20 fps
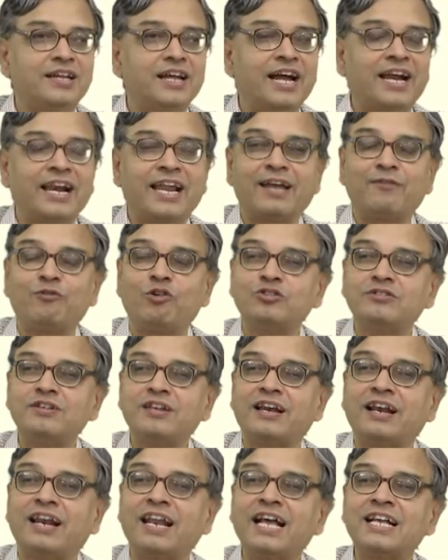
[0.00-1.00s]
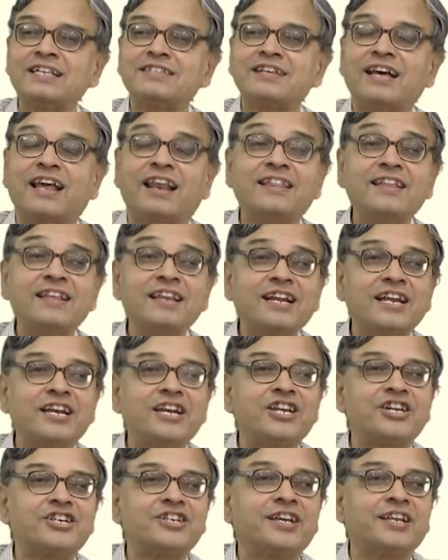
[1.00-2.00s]
and I have also relaxed another
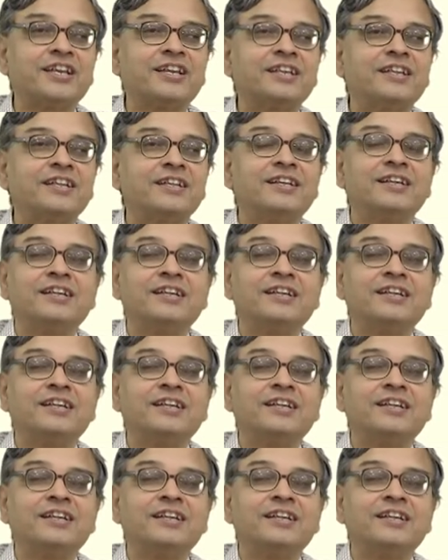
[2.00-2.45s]
condition.